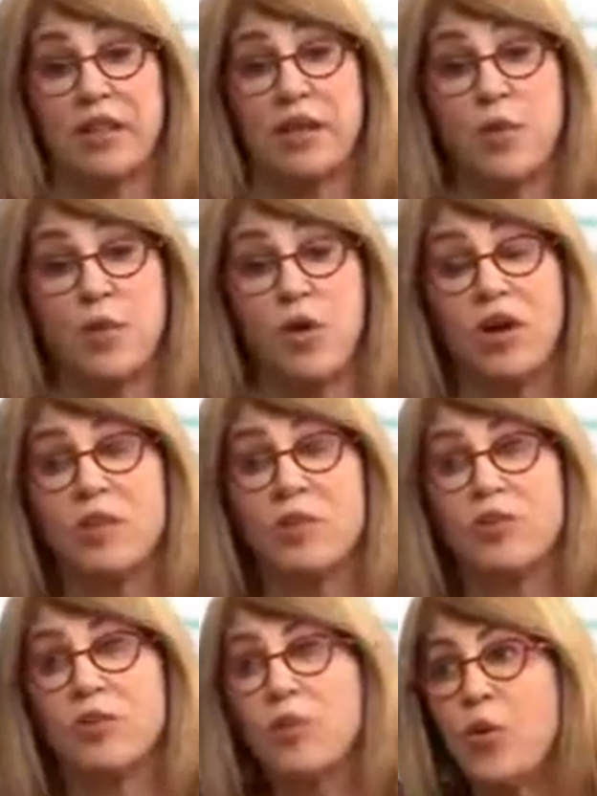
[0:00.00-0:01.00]
Number one, the
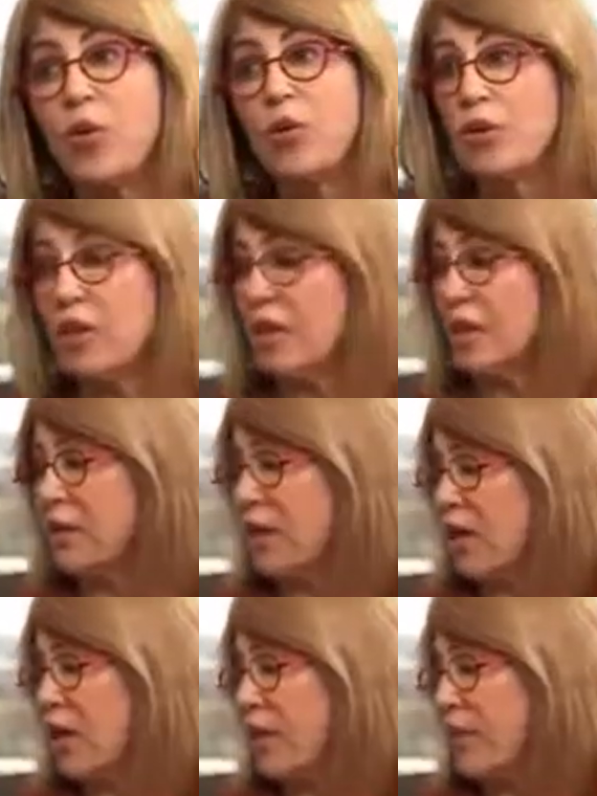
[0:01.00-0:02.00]
most important
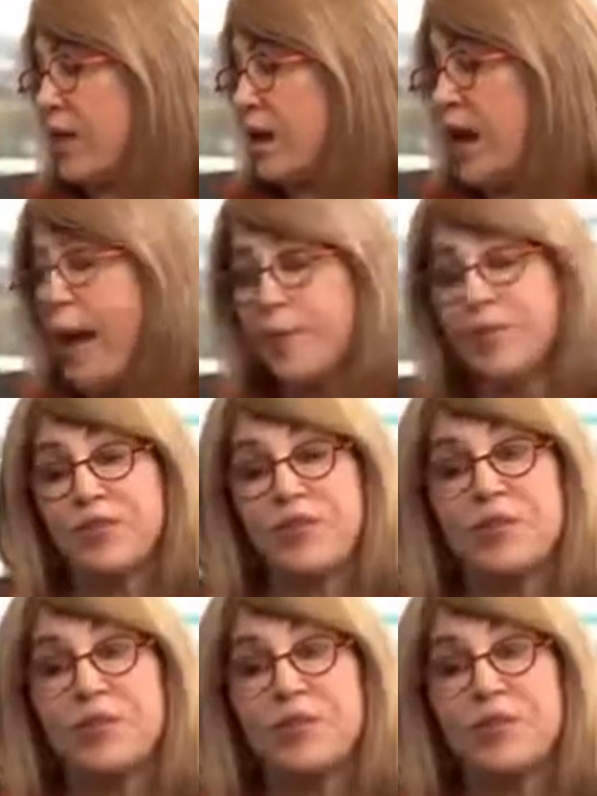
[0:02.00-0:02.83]
apps,